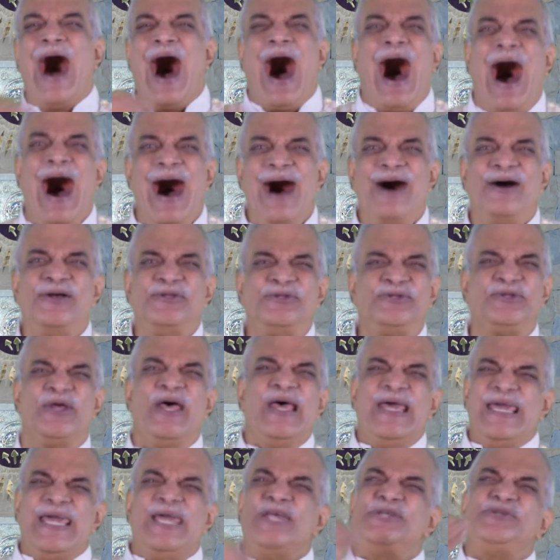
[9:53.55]
ours
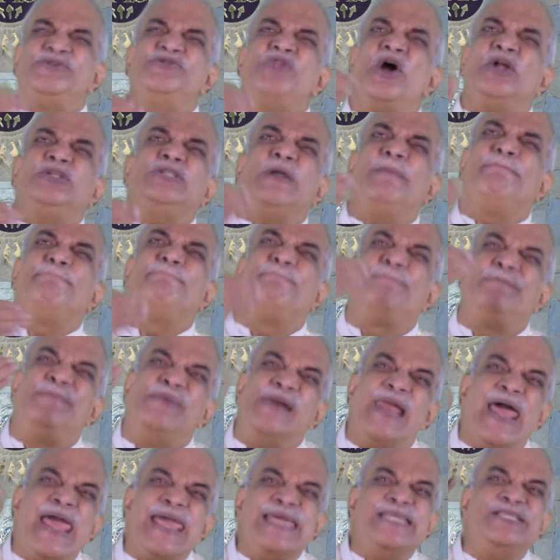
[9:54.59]
is not a
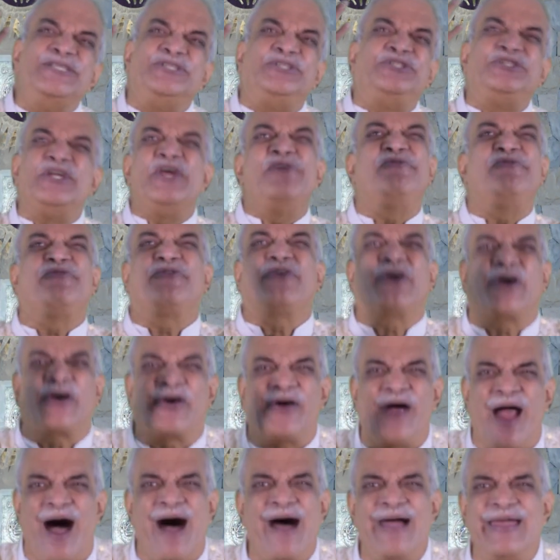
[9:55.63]
plaintive
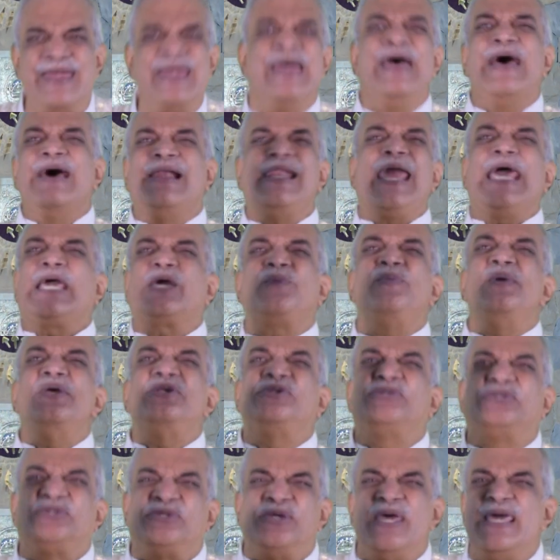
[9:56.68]
cry like we
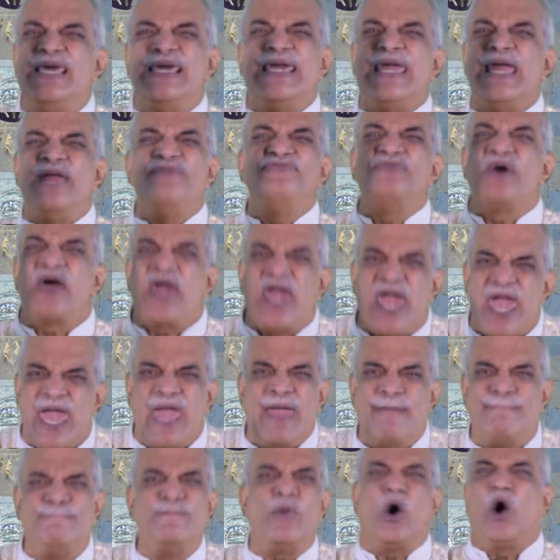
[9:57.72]
sing in the
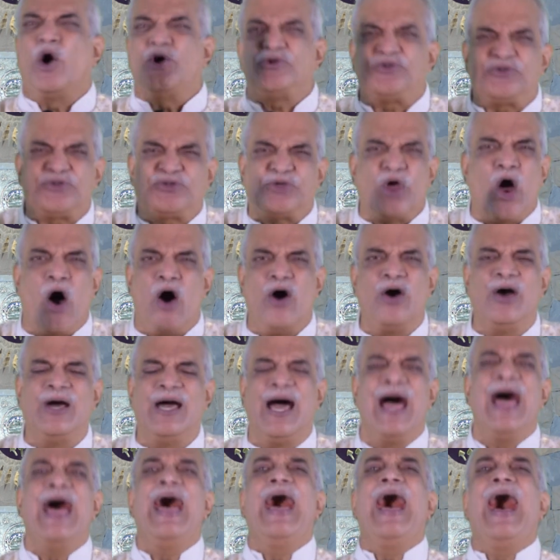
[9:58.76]
hymn or song,
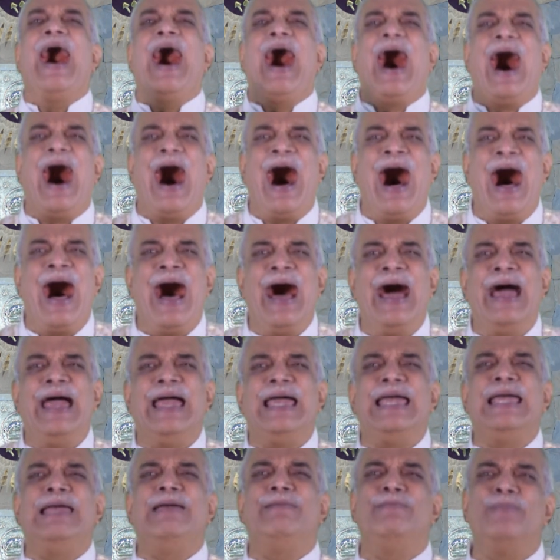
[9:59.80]

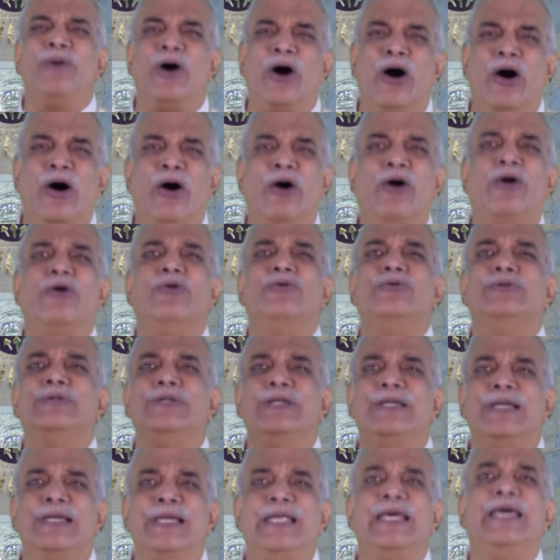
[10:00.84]
I'm
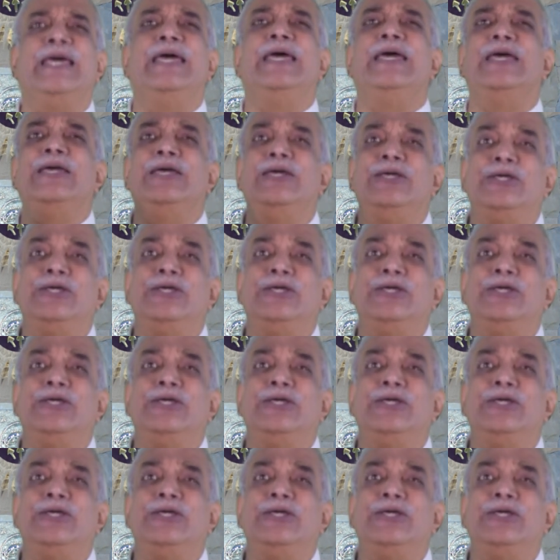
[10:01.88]
only